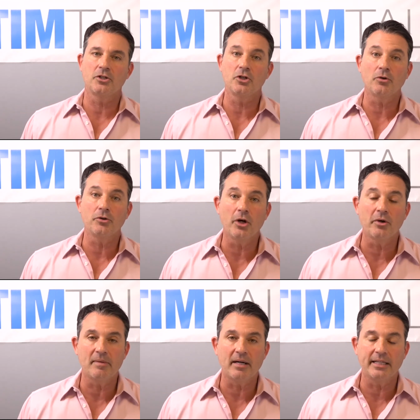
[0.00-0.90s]
don't know
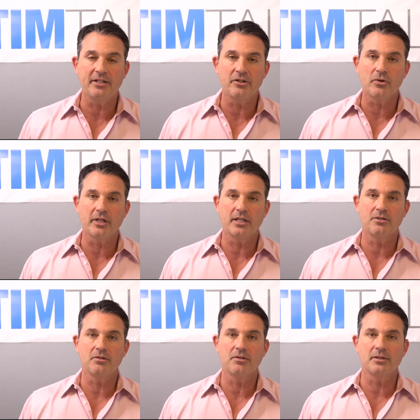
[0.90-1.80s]
anybody and you're going
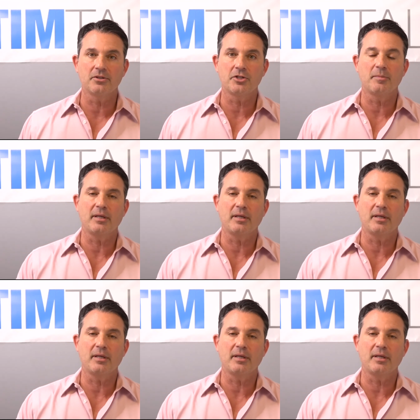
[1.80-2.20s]
into a dealership.